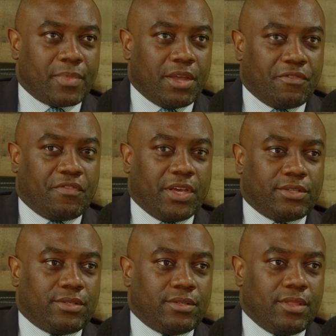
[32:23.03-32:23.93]

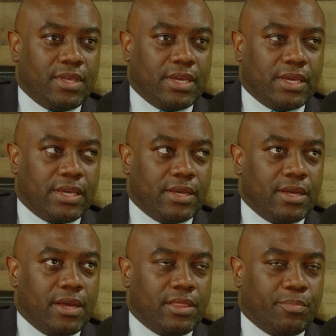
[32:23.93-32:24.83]
fix the
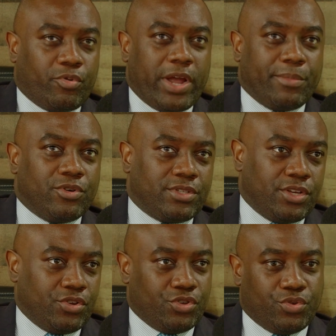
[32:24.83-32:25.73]
the parameters that
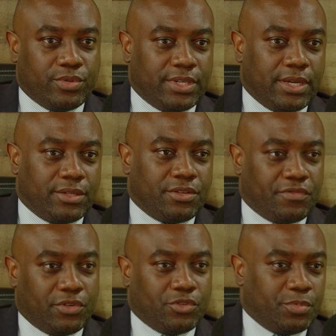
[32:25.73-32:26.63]
you're using to
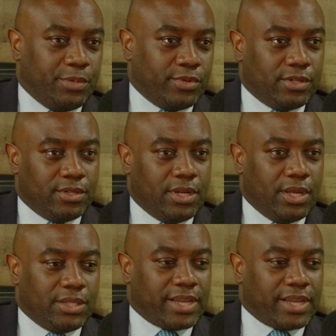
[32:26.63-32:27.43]
filter people mm-hmm.